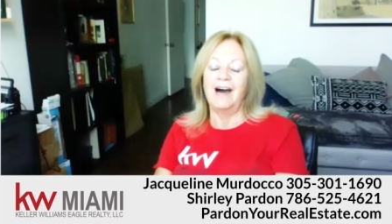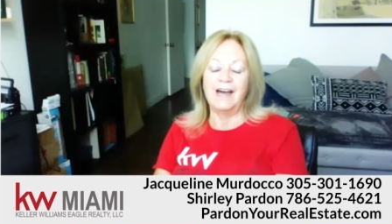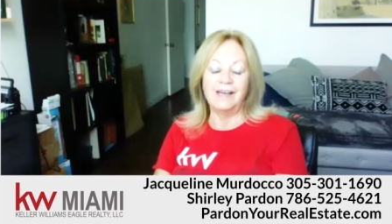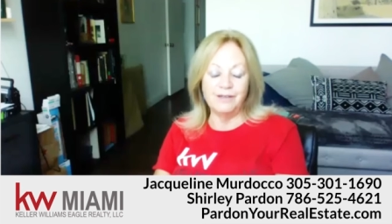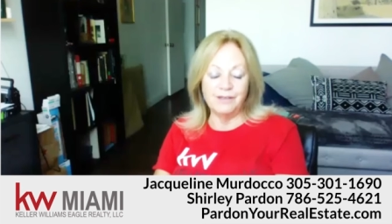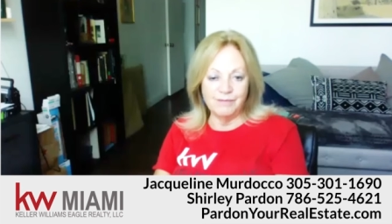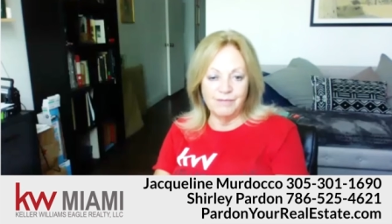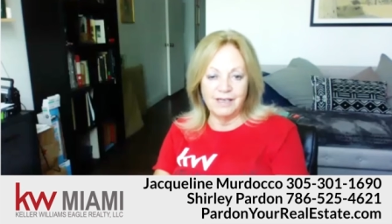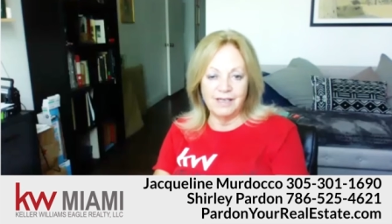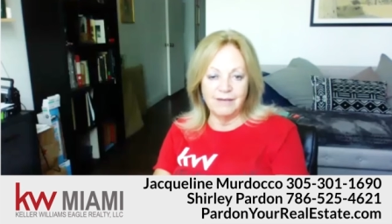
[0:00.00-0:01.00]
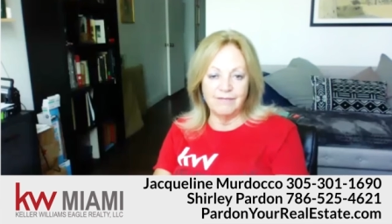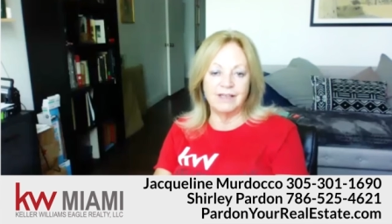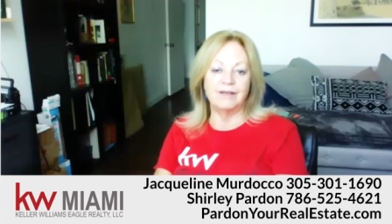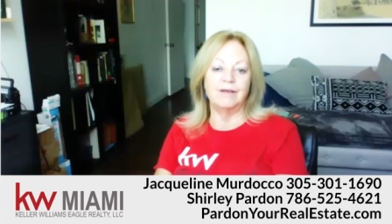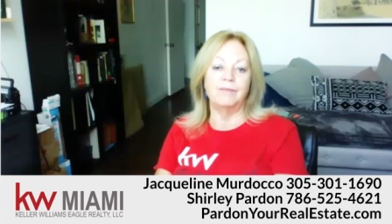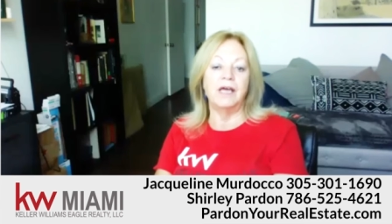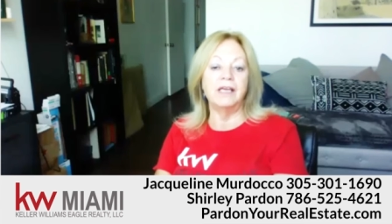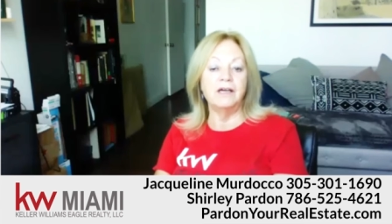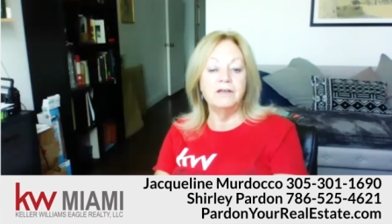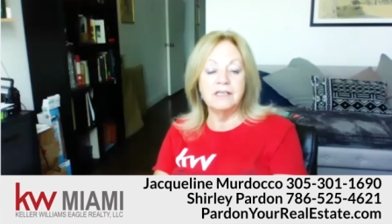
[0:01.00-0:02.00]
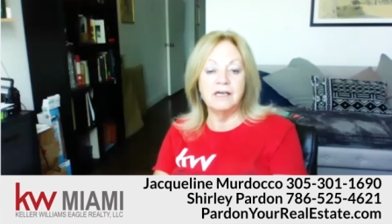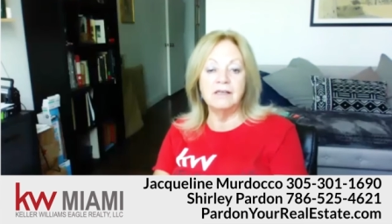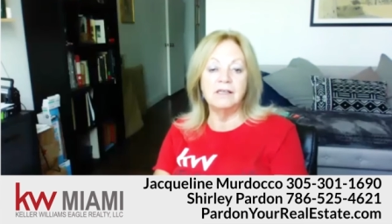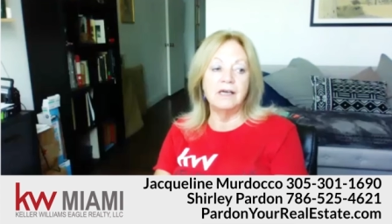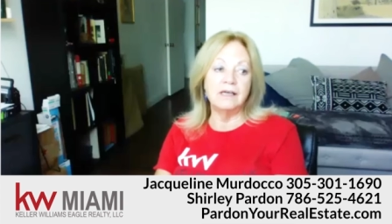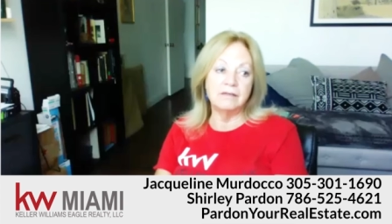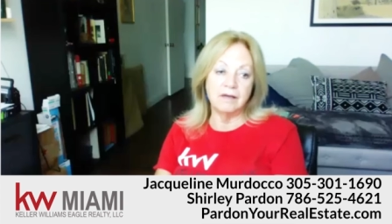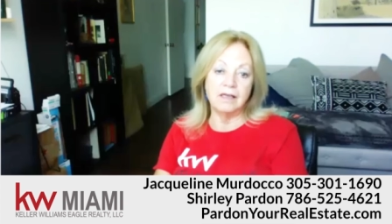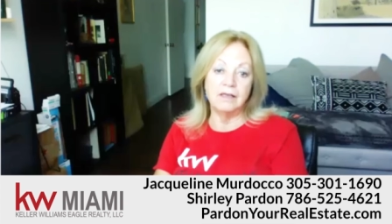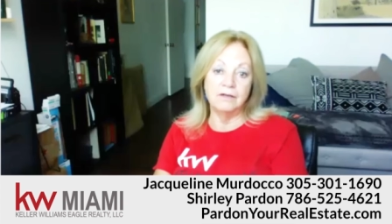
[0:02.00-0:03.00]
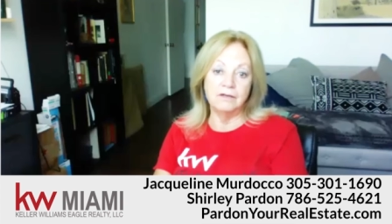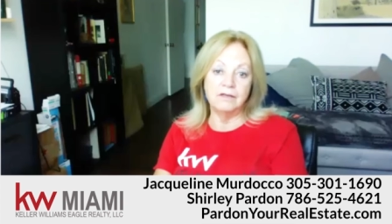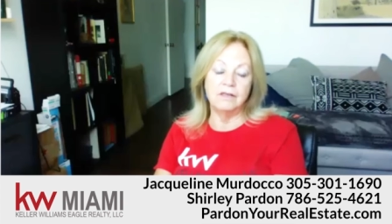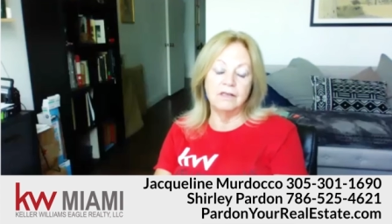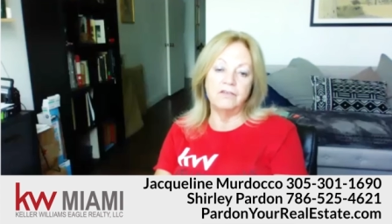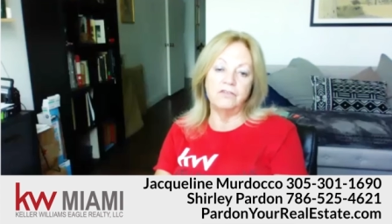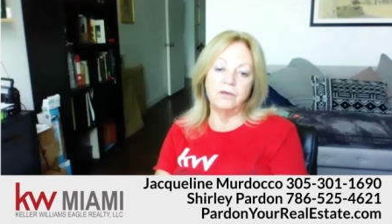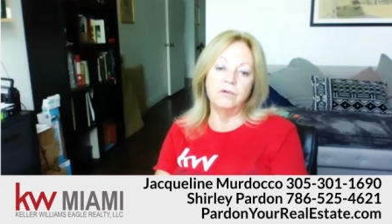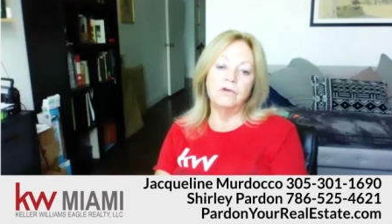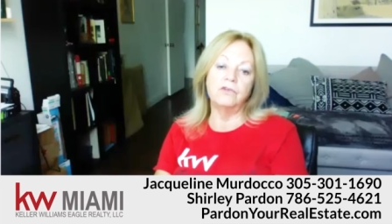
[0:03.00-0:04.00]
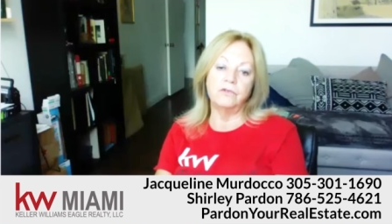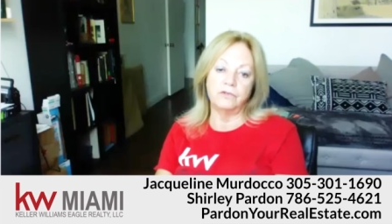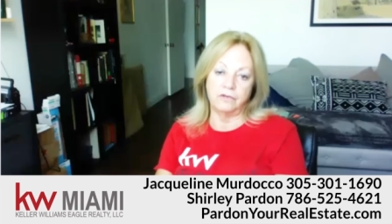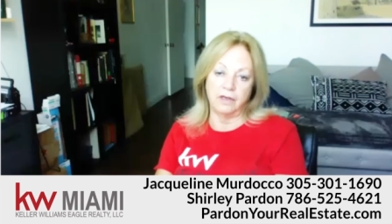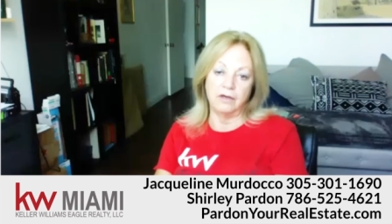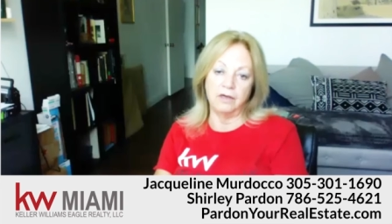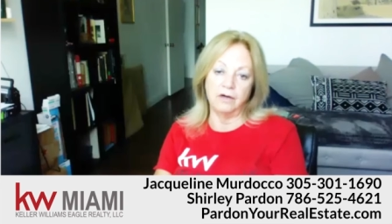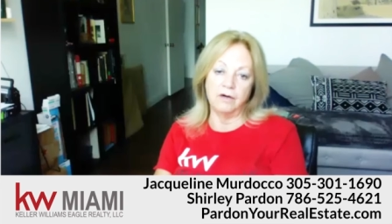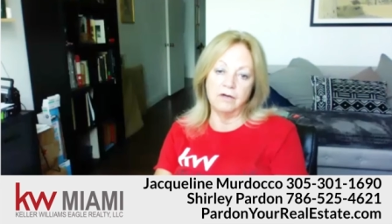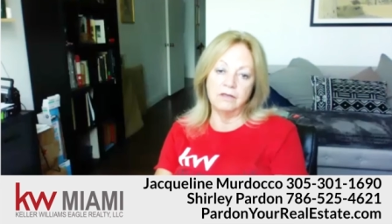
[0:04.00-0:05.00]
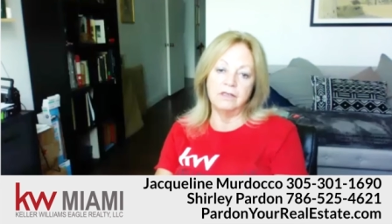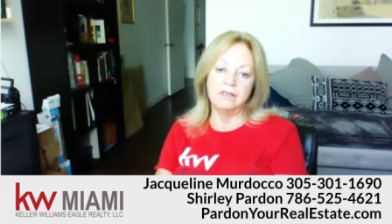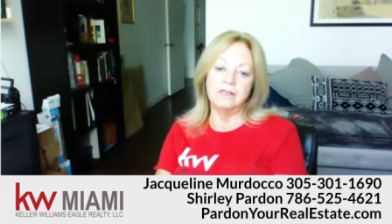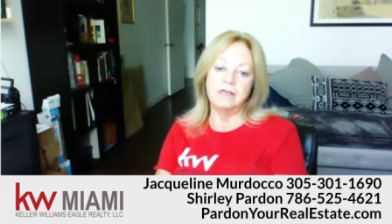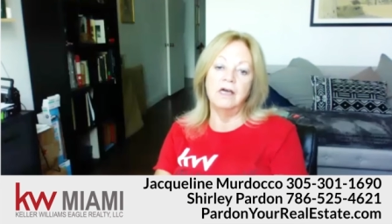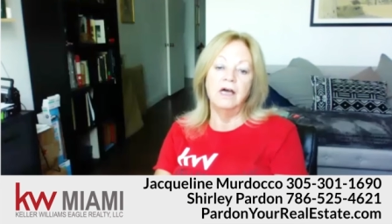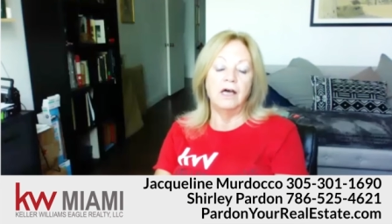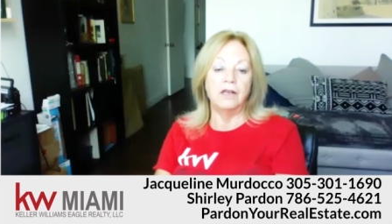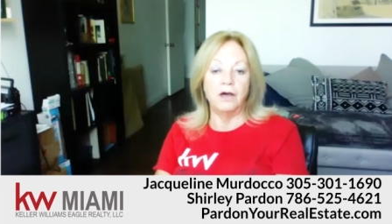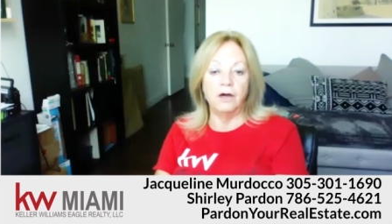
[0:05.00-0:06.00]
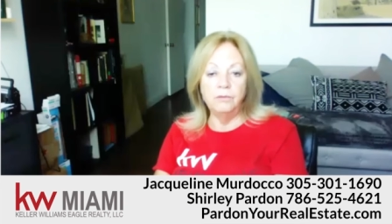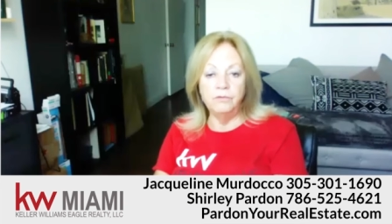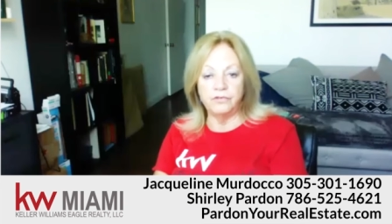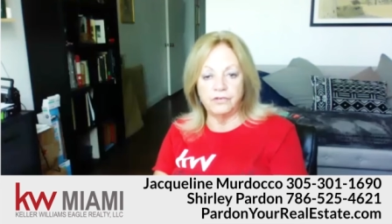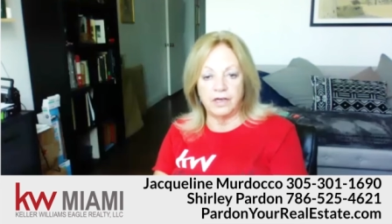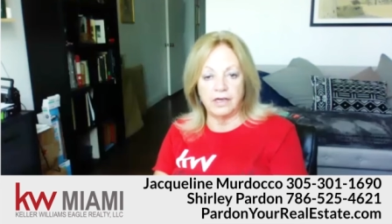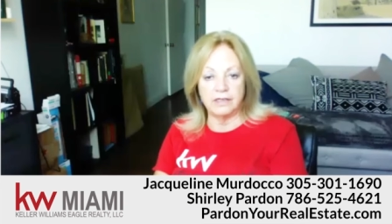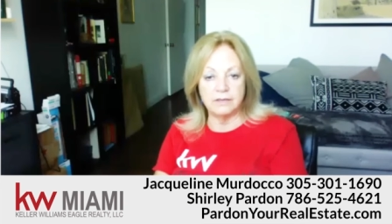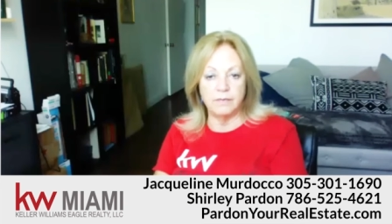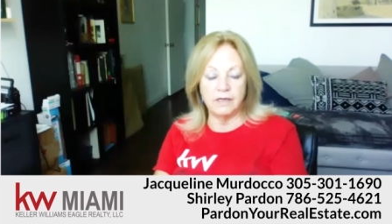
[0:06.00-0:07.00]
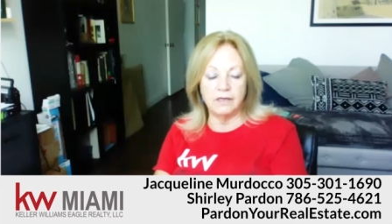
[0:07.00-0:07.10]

I couldn't believe it. But I go down and I, I look and I see what's going on and uh, and Homestead. My